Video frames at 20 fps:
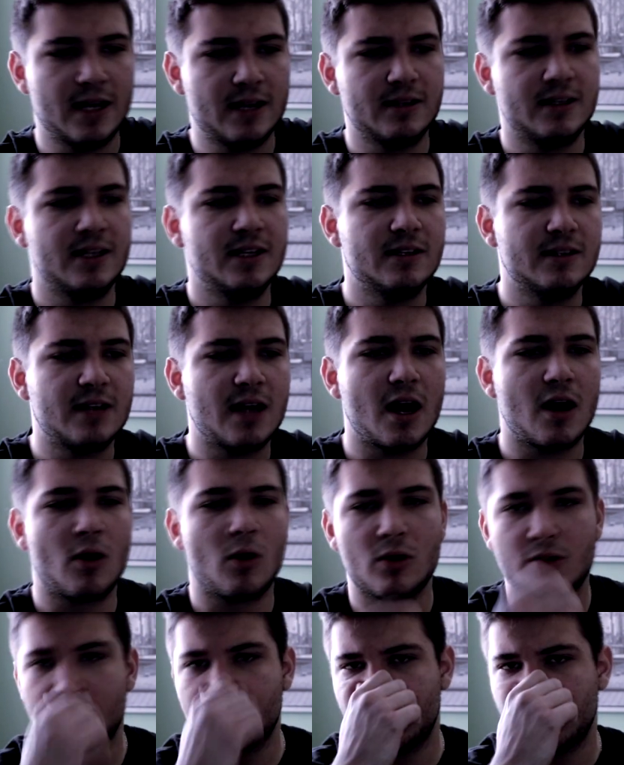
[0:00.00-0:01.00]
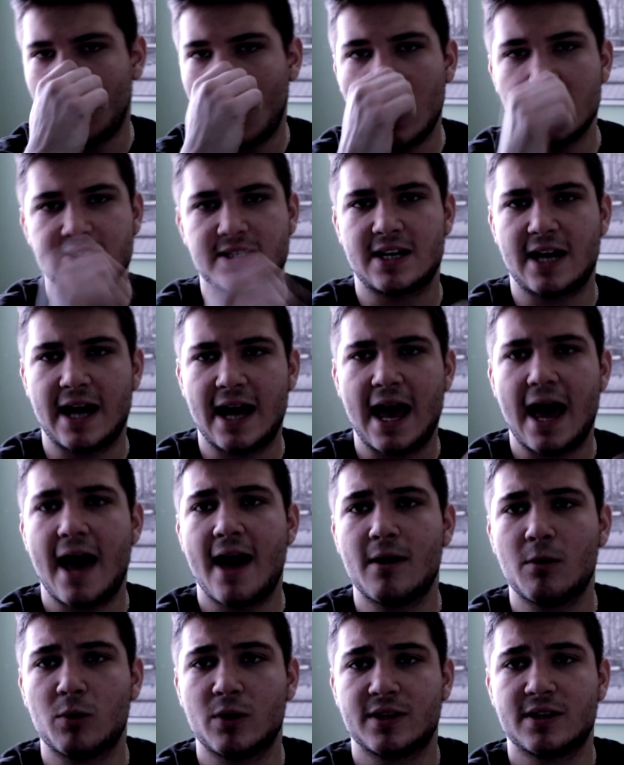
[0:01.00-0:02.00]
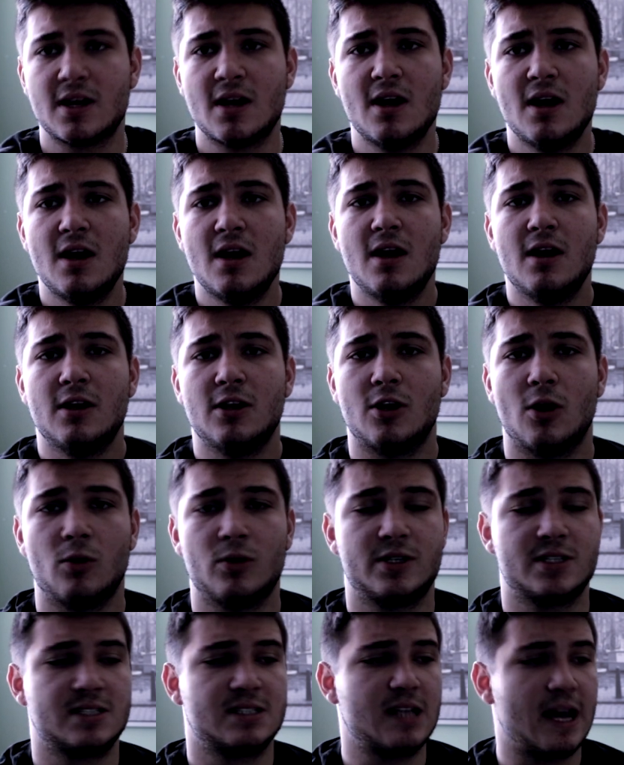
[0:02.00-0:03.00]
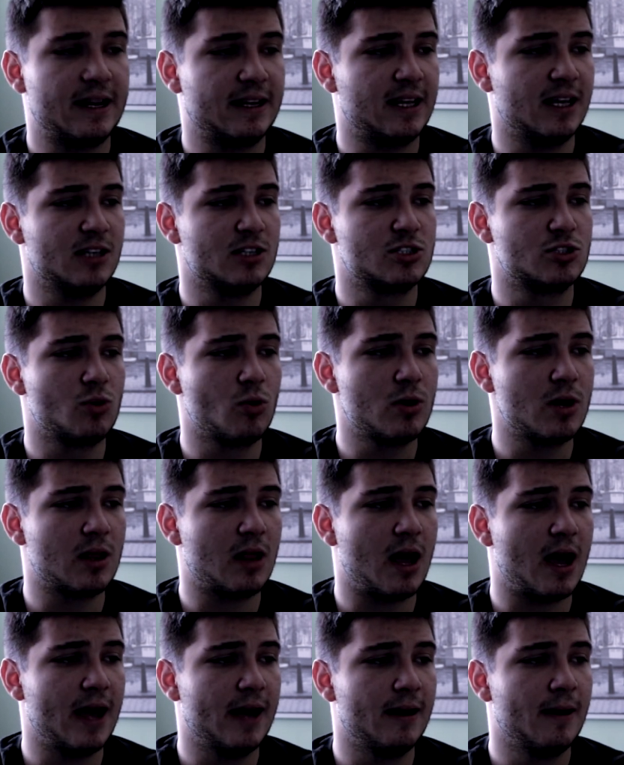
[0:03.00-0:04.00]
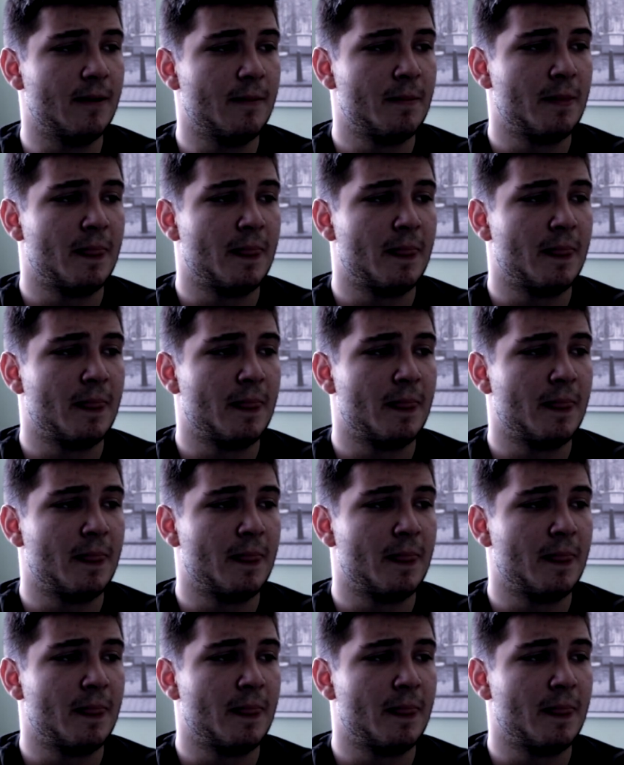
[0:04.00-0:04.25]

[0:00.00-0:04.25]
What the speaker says: and all the flaws that I had with this Night King storyline